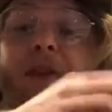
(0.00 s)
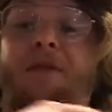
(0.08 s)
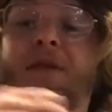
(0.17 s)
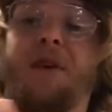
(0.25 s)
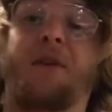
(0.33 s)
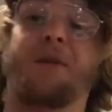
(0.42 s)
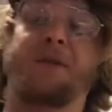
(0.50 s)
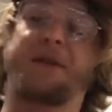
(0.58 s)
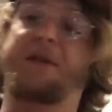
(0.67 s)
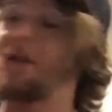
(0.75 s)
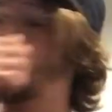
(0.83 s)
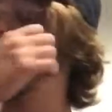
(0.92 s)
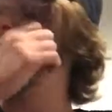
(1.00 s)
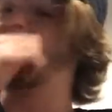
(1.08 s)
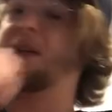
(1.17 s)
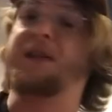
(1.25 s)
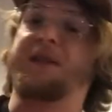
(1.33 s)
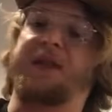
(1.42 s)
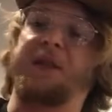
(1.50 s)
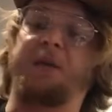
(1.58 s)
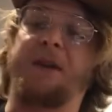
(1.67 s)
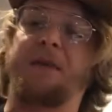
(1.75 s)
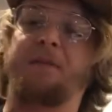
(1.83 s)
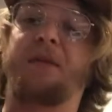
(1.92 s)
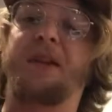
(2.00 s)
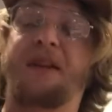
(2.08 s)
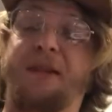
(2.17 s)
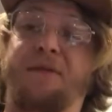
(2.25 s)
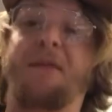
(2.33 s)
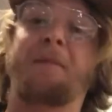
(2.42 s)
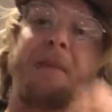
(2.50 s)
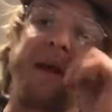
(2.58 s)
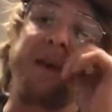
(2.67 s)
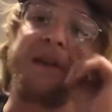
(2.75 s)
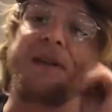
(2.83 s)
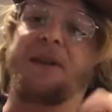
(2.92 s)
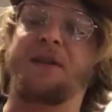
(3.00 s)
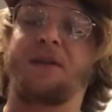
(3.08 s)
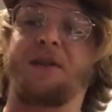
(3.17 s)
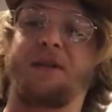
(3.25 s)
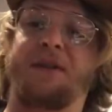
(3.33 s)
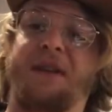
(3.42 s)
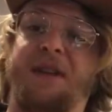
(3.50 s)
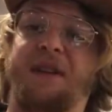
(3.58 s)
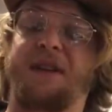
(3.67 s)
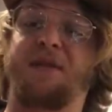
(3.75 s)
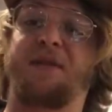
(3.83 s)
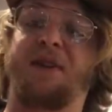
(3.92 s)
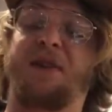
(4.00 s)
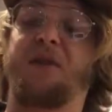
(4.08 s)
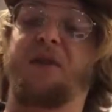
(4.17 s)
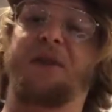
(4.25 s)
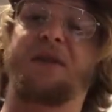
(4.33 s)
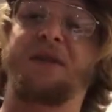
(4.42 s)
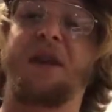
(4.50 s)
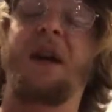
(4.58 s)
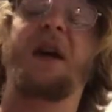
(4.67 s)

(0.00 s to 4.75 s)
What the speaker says: of notes means that we can play different melodies using different chords,